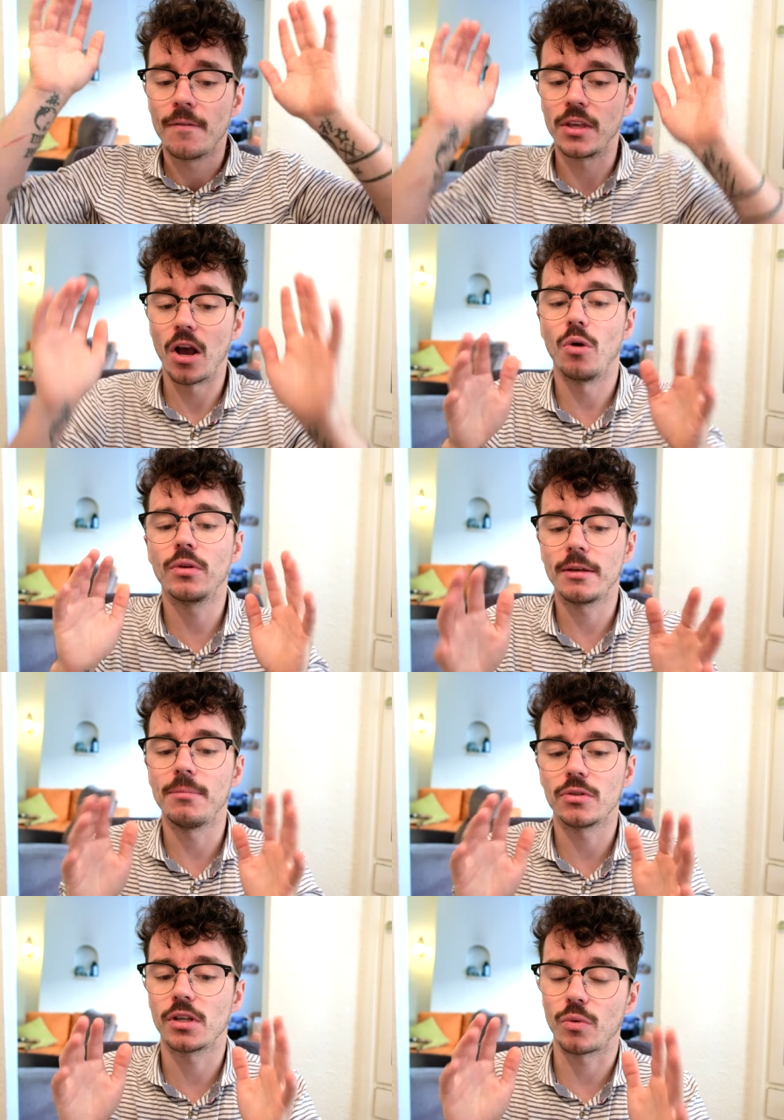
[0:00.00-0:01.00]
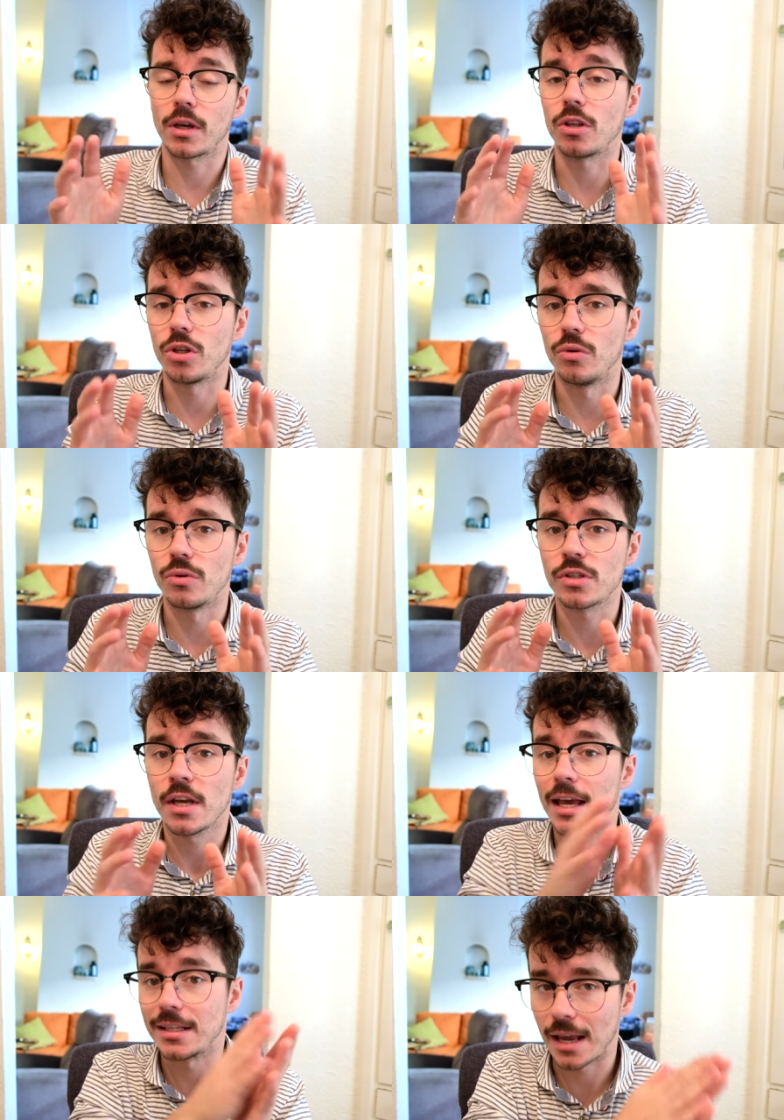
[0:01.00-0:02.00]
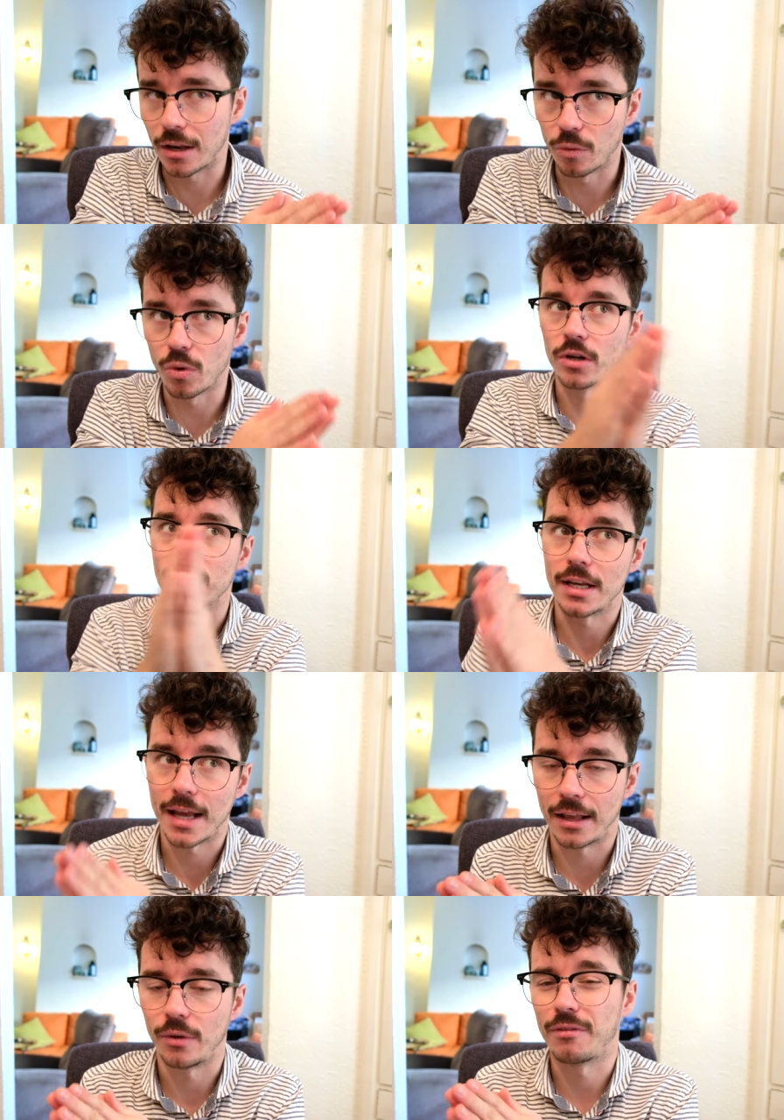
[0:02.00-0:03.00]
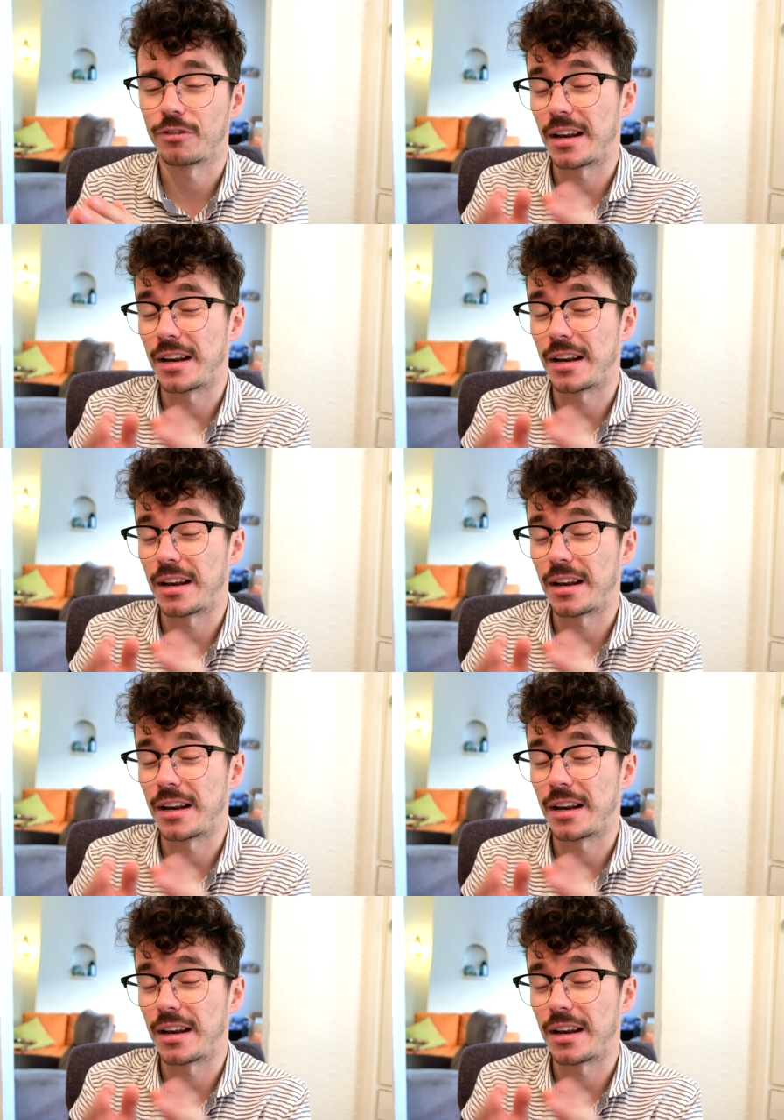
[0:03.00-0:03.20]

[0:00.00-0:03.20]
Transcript: the only music we can use is Halo Wars and Halo Infinite.